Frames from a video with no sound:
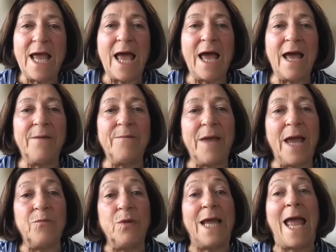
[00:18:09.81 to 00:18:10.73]

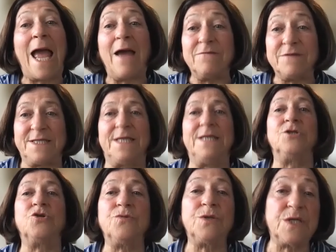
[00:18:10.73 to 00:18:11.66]
And we have seen
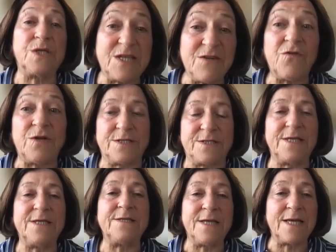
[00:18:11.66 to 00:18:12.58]

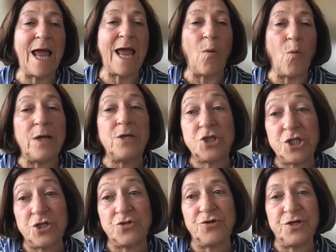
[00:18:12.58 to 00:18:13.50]
differences in how well
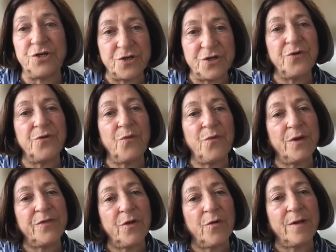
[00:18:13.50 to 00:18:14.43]
children do
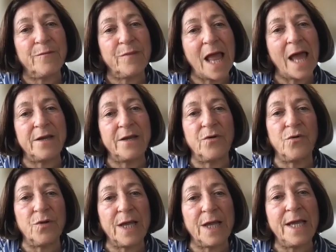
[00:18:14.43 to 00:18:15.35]
when they're implanted
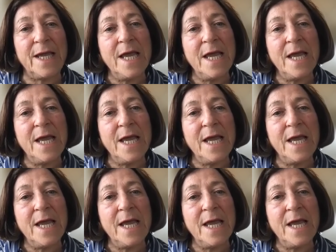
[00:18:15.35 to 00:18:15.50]
early.